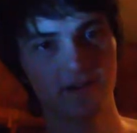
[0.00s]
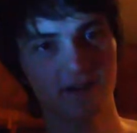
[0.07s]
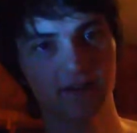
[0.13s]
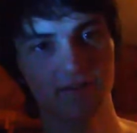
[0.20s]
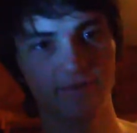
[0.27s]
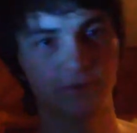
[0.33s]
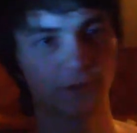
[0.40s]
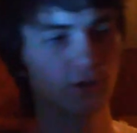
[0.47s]

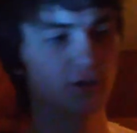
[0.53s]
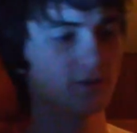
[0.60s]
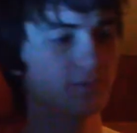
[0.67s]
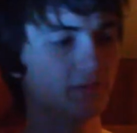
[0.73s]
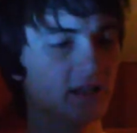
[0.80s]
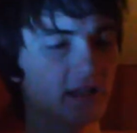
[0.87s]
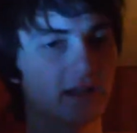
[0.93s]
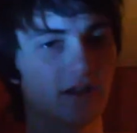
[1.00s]
fucking virgin
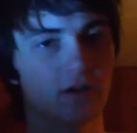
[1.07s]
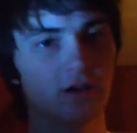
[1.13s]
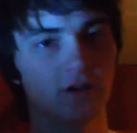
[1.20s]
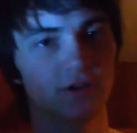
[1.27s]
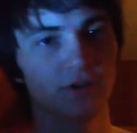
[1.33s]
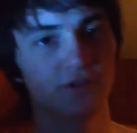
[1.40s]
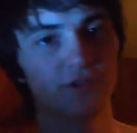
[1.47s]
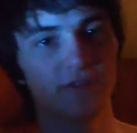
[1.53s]
playing
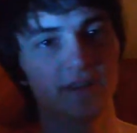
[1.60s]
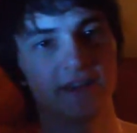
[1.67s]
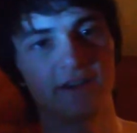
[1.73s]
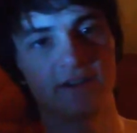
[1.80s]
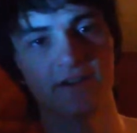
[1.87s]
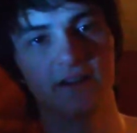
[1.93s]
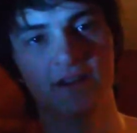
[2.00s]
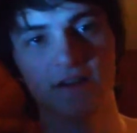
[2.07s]
cards
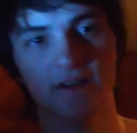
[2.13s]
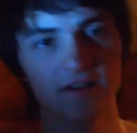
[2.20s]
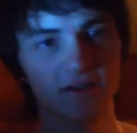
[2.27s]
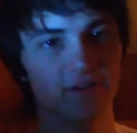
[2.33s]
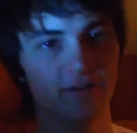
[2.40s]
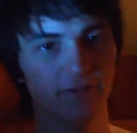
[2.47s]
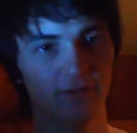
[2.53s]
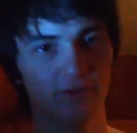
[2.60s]
there
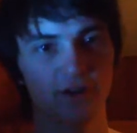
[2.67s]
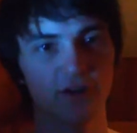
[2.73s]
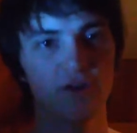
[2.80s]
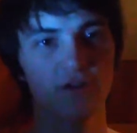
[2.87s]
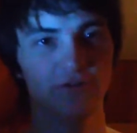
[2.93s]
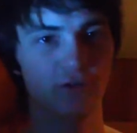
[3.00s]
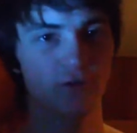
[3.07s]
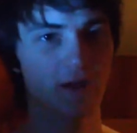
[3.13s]
for, you
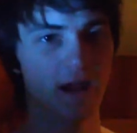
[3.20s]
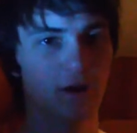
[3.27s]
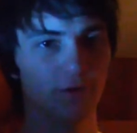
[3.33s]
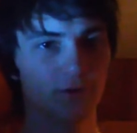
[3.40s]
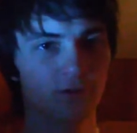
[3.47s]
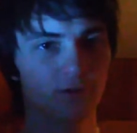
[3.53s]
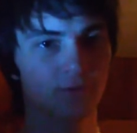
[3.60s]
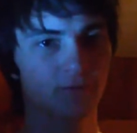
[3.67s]
know, a few
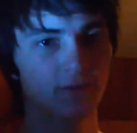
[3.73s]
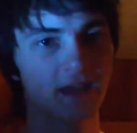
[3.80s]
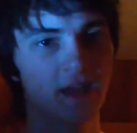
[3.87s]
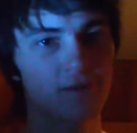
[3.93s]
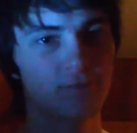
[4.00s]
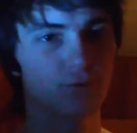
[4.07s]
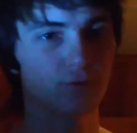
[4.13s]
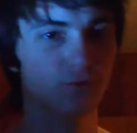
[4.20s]
hours
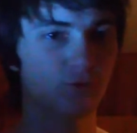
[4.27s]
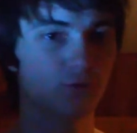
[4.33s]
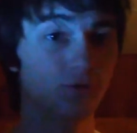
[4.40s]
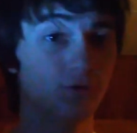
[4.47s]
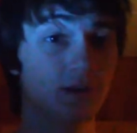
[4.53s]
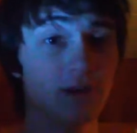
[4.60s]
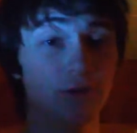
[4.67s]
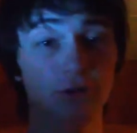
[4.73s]
after
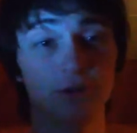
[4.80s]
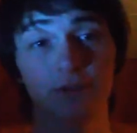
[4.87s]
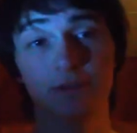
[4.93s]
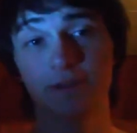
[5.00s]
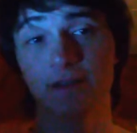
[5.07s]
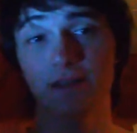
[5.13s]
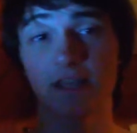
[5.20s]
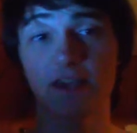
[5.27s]
school. It
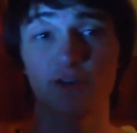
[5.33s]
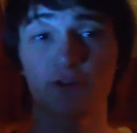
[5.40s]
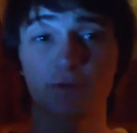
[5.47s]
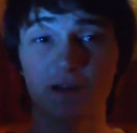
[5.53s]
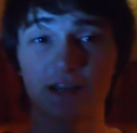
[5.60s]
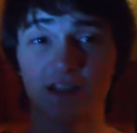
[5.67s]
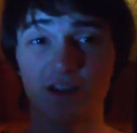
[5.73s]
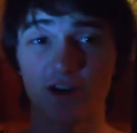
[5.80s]
was
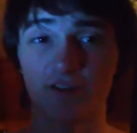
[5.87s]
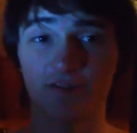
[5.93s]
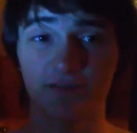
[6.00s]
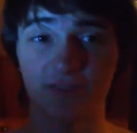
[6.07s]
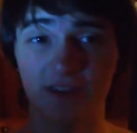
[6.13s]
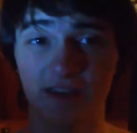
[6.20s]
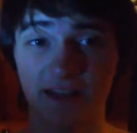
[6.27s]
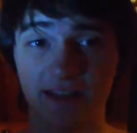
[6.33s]
pretty darn
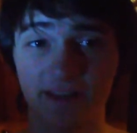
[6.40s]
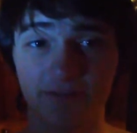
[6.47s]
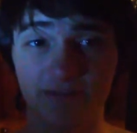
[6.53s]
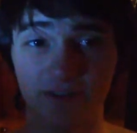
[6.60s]
diggity